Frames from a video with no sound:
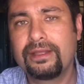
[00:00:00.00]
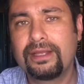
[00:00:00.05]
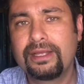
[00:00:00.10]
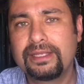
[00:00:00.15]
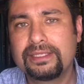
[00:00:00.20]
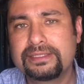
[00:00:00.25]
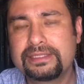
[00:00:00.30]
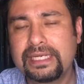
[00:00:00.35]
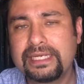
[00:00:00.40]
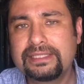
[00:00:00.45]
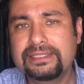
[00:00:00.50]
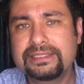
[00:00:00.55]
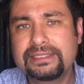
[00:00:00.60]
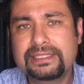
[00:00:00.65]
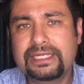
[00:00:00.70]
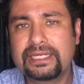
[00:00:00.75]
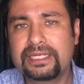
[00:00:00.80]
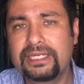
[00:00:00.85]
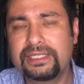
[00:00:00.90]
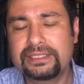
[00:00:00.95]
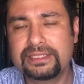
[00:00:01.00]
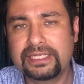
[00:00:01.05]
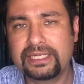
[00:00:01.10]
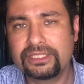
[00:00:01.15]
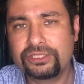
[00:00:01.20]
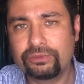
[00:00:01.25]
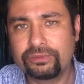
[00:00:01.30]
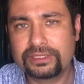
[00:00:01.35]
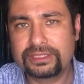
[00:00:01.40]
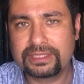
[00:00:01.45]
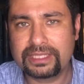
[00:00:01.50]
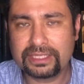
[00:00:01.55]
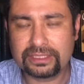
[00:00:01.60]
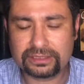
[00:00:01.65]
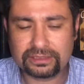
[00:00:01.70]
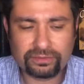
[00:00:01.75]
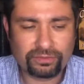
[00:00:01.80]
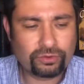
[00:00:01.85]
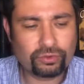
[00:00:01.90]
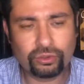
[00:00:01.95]
Satan's accusation was this
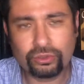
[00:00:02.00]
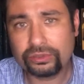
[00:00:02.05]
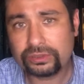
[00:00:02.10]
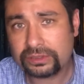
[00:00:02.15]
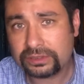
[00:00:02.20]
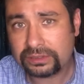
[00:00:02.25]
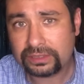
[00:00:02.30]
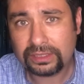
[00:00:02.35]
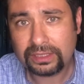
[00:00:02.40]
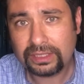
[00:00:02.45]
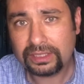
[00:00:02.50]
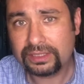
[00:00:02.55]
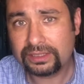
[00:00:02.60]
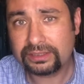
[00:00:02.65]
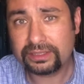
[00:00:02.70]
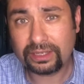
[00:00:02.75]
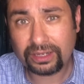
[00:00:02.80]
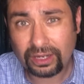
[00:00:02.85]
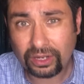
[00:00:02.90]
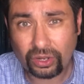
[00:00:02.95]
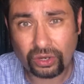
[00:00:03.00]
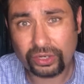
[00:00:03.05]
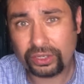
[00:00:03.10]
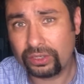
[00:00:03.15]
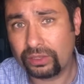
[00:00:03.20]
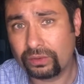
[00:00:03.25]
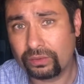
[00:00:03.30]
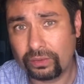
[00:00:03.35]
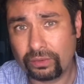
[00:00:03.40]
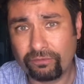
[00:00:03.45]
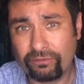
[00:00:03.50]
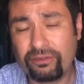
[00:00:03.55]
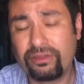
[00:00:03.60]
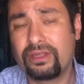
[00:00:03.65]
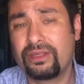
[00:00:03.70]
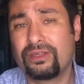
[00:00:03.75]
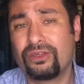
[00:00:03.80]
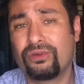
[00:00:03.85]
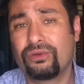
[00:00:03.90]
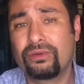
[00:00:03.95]
of course, he's going to honor you and fear
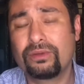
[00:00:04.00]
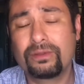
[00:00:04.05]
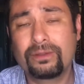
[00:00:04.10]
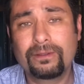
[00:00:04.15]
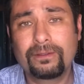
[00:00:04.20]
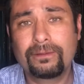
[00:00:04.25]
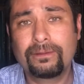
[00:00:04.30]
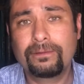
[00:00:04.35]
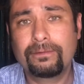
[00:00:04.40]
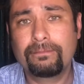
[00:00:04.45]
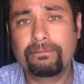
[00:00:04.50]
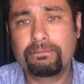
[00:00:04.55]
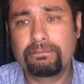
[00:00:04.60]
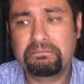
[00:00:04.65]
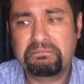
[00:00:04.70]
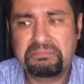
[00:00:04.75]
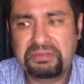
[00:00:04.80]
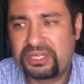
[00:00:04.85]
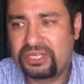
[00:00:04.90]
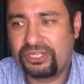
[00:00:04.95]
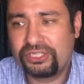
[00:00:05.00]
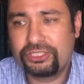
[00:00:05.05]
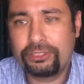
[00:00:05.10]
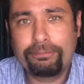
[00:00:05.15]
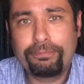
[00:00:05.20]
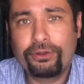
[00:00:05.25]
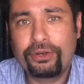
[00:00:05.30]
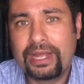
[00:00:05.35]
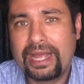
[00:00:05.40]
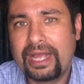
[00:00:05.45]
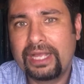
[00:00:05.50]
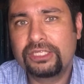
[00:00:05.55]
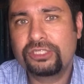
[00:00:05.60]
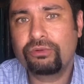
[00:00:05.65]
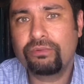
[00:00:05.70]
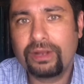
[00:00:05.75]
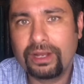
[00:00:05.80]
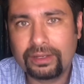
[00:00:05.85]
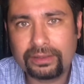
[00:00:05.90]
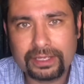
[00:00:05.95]
you. Because you put a hedge
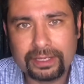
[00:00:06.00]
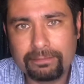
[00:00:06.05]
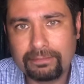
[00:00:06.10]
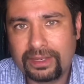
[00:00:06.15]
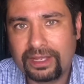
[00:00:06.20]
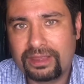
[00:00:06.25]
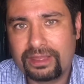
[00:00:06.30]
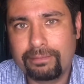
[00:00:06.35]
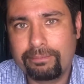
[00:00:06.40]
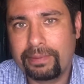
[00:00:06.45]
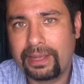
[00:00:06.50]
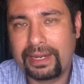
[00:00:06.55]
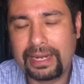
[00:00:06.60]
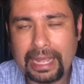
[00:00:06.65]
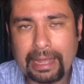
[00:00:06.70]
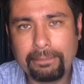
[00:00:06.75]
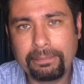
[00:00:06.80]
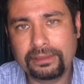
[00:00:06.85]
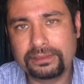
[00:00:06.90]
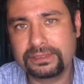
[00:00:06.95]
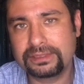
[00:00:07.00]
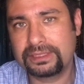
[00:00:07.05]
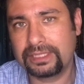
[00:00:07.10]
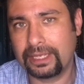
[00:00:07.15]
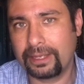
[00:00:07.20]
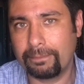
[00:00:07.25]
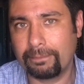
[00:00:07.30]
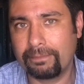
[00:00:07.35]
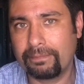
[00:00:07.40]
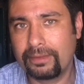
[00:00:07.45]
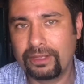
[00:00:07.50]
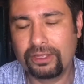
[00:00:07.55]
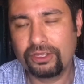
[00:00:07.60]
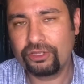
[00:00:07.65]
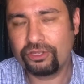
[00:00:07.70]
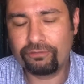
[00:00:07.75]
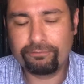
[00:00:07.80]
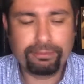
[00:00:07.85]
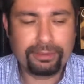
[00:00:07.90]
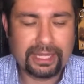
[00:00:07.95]
around him, nothing bad happens to him.
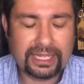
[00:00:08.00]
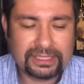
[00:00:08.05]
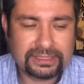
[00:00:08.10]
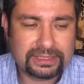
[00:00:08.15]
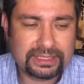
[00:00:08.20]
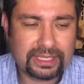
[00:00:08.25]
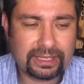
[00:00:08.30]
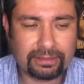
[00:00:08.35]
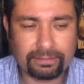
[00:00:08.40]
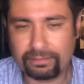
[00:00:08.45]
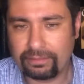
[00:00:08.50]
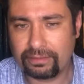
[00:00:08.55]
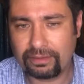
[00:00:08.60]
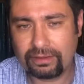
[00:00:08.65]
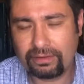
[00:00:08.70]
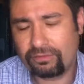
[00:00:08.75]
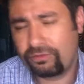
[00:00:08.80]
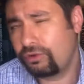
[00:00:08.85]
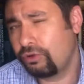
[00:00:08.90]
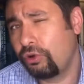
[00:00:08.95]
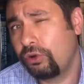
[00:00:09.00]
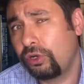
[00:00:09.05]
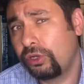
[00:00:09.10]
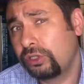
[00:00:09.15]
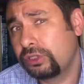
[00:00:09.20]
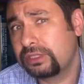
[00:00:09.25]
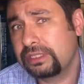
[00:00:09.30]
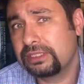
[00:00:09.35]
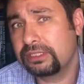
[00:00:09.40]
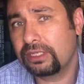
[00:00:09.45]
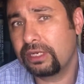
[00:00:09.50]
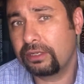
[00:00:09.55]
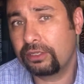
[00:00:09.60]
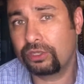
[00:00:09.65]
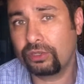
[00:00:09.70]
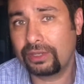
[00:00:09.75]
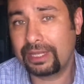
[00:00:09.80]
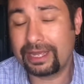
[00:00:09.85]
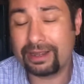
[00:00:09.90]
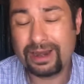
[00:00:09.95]
You blessed him. Of course, he's going to
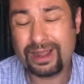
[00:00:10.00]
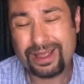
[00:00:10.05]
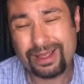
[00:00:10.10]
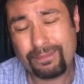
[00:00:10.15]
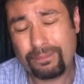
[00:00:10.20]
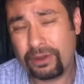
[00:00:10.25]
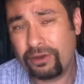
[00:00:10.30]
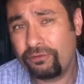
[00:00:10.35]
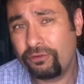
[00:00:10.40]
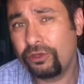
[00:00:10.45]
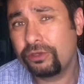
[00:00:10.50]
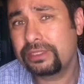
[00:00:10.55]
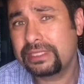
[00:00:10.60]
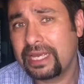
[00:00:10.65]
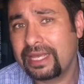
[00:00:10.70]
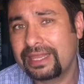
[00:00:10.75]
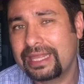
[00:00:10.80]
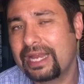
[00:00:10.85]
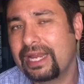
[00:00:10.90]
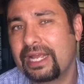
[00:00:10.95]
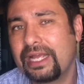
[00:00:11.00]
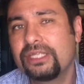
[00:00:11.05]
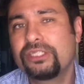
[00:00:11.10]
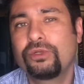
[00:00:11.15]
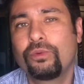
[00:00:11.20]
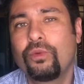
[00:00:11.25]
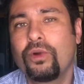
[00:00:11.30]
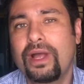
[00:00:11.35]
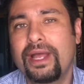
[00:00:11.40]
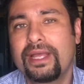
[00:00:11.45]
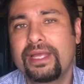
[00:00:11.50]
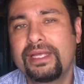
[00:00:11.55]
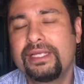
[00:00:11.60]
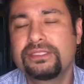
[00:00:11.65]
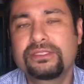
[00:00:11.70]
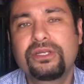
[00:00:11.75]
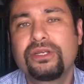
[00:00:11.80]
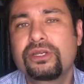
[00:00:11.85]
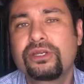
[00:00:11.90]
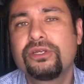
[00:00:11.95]
do that. But if you take that hedge away, he's
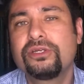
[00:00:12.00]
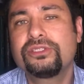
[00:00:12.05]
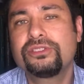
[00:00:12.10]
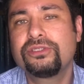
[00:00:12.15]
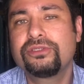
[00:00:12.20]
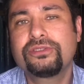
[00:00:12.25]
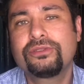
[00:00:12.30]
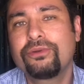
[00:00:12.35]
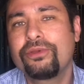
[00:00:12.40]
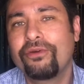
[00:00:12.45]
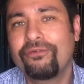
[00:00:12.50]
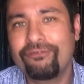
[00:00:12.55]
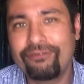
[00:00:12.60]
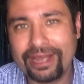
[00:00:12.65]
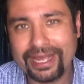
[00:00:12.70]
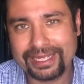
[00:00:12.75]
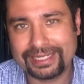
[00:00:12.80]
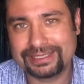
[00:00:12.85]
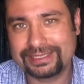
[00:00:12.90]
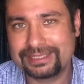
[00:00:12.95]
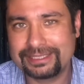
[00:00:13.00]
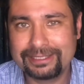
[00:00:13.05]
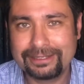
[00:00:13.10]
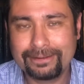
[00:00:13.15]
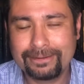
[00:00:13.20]
going to curse you to your face.